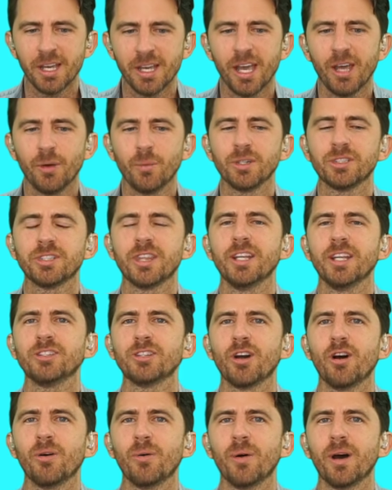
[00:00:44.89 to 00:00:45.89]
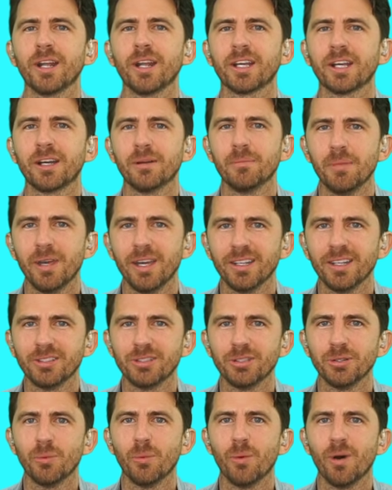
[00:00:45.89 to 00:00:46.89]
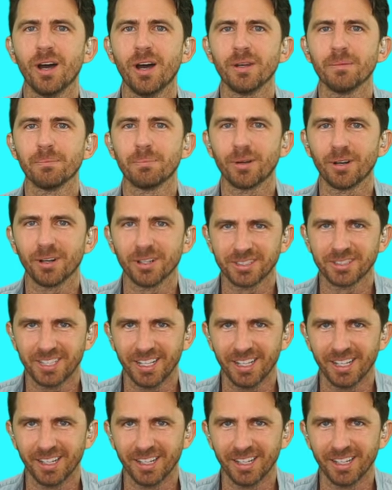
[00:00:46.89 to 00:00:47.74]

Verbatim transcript: in which they don't want to commit to one person,